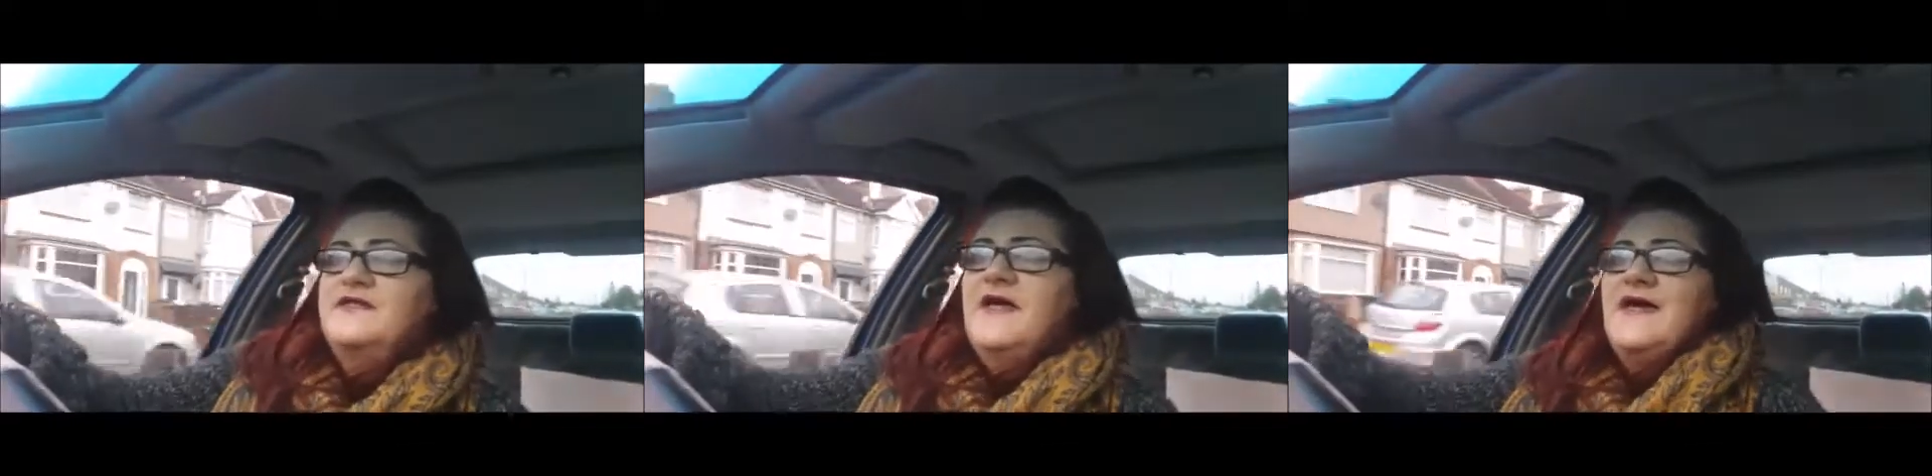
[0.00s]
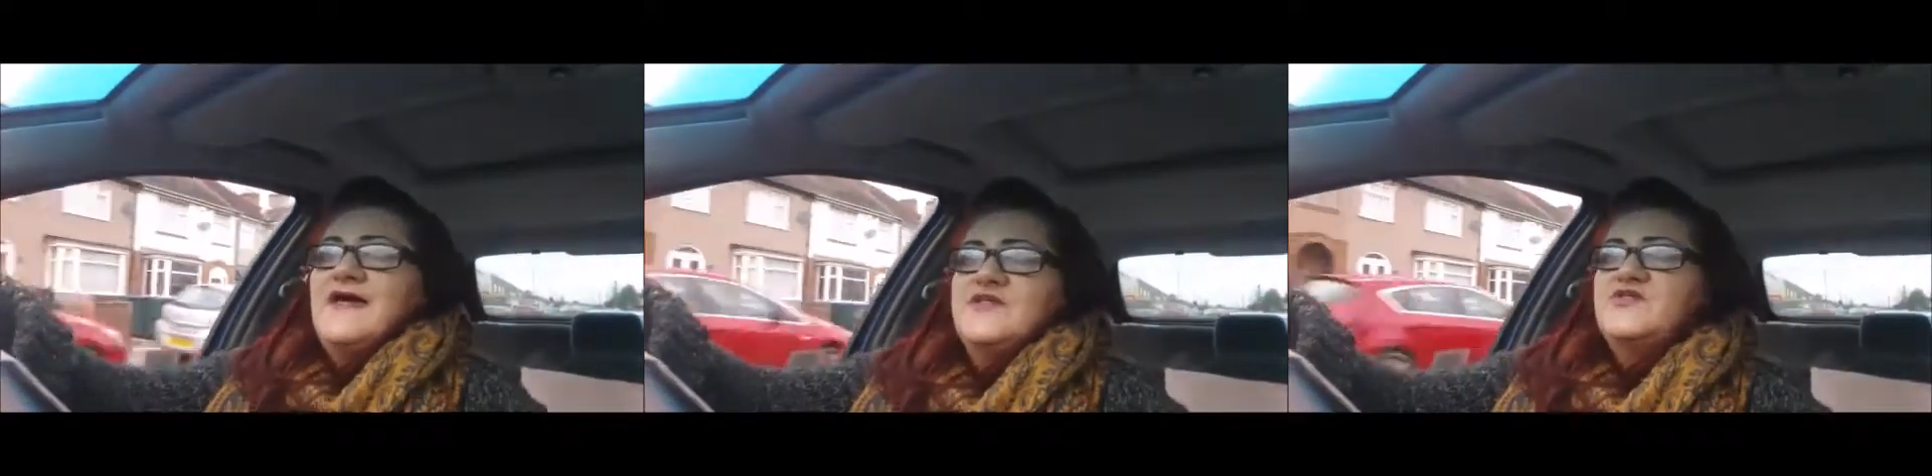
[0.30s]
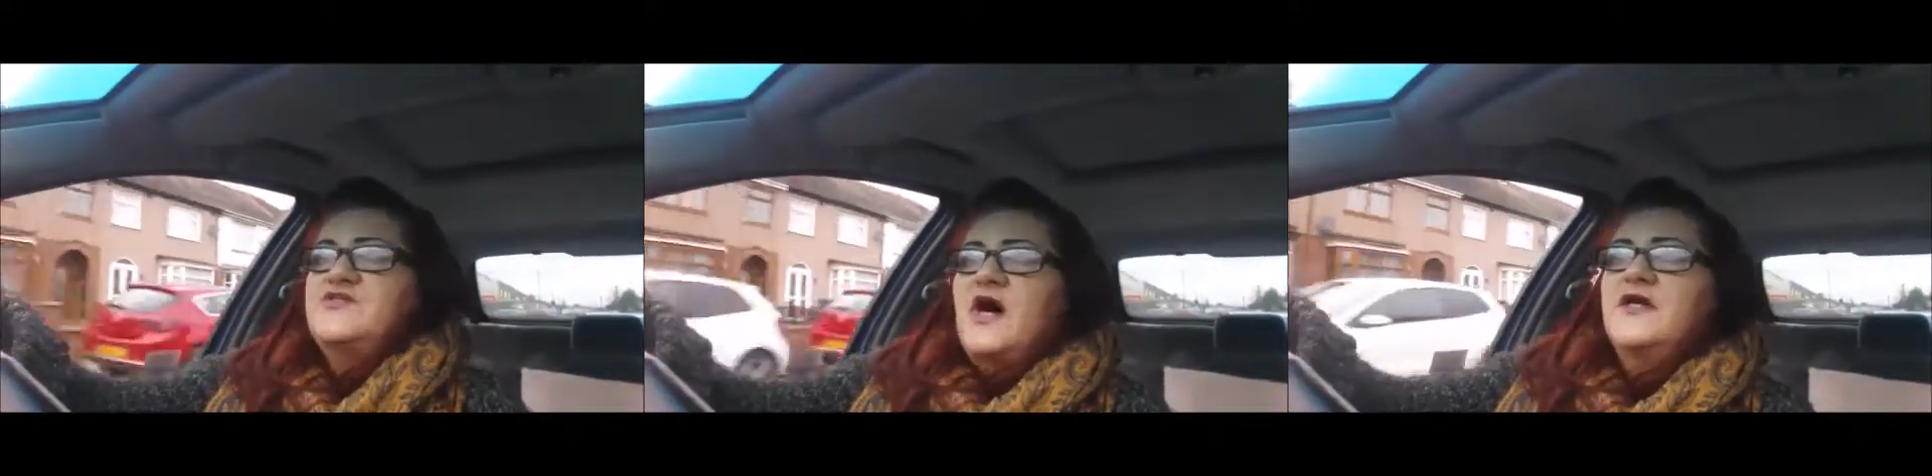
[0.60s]
and
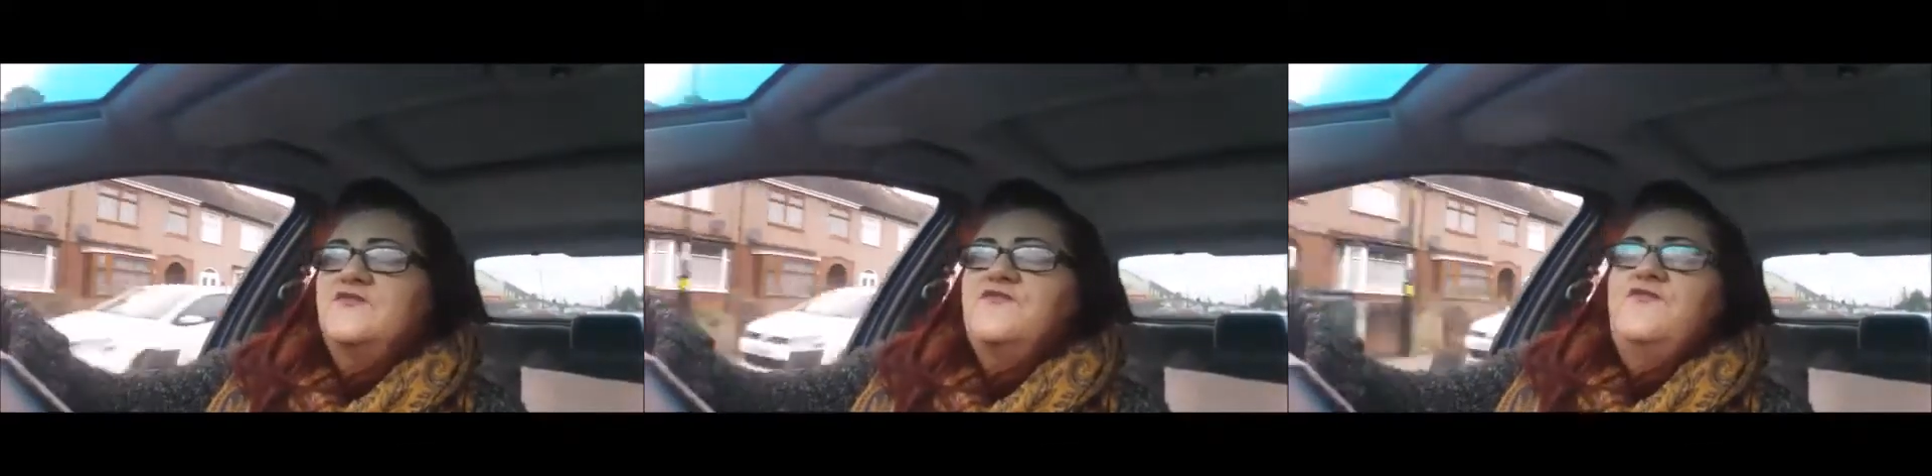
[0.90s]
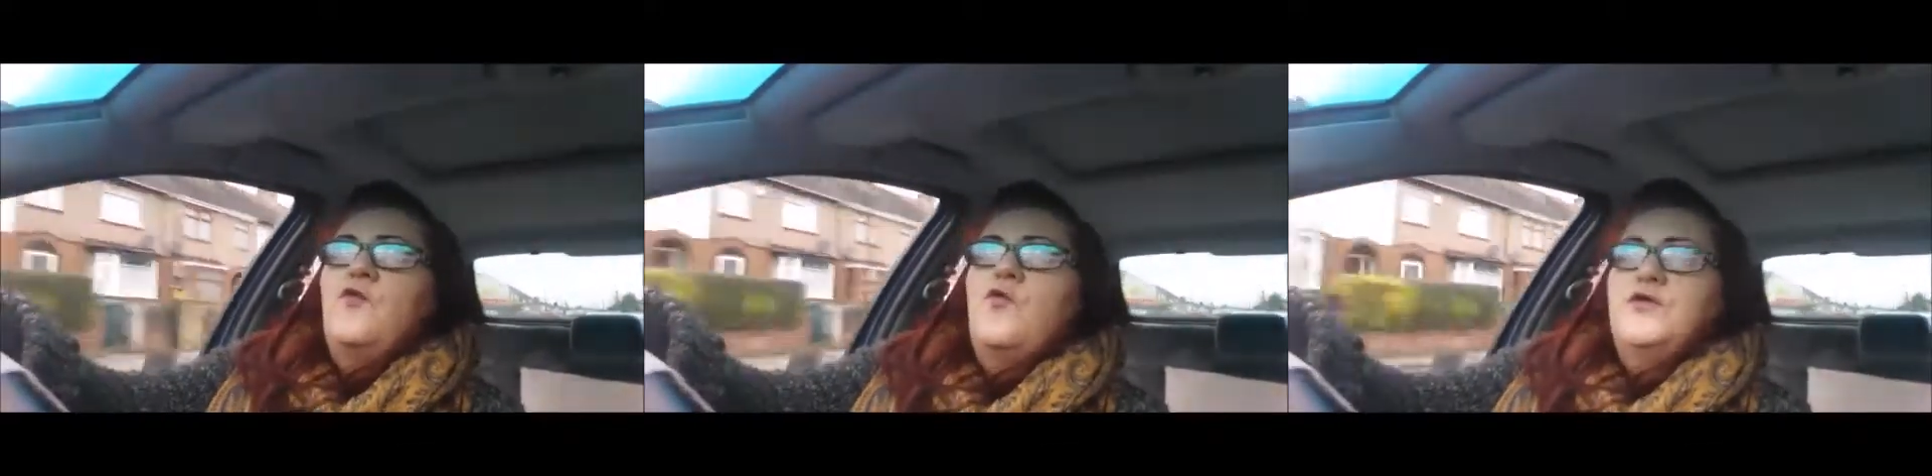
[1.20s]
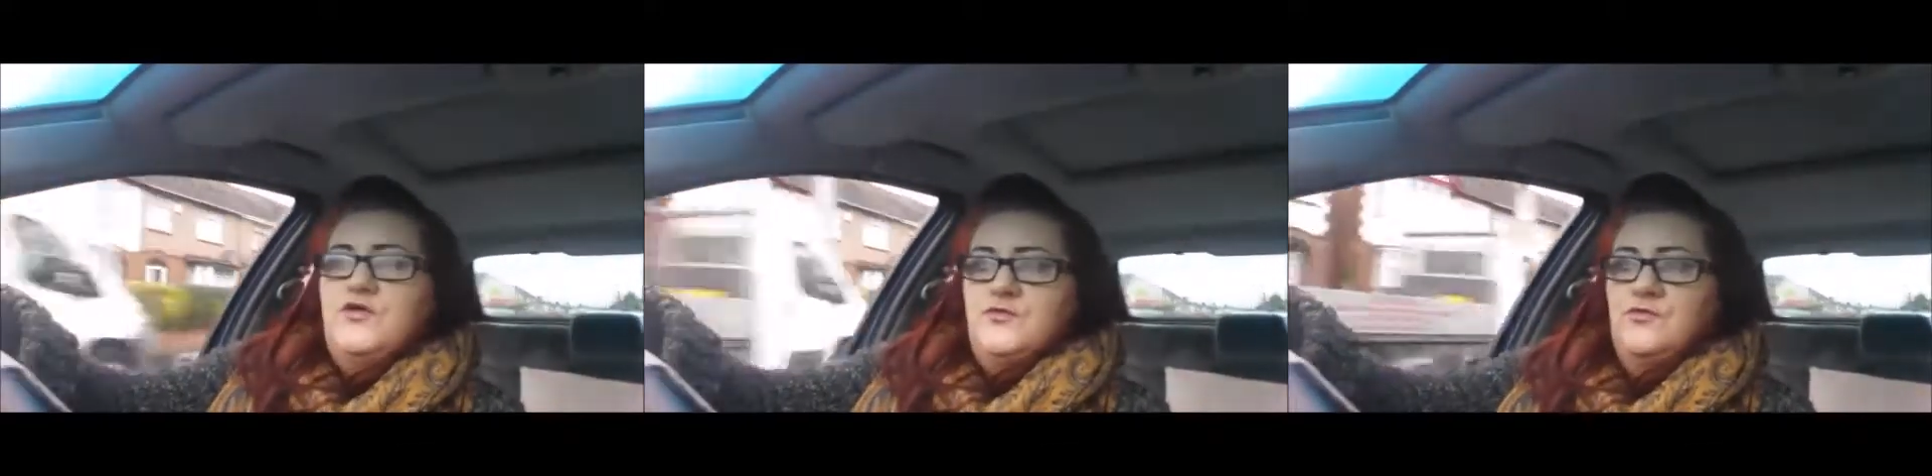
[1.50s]
decide
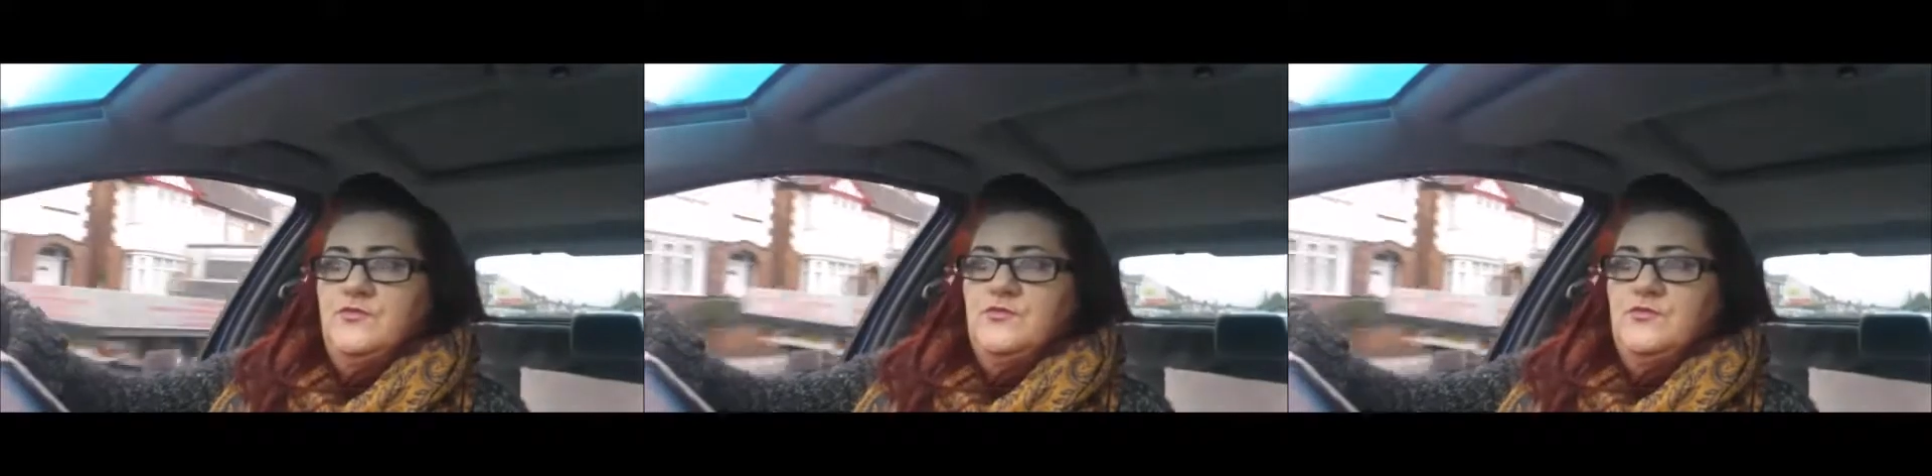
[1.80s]
for you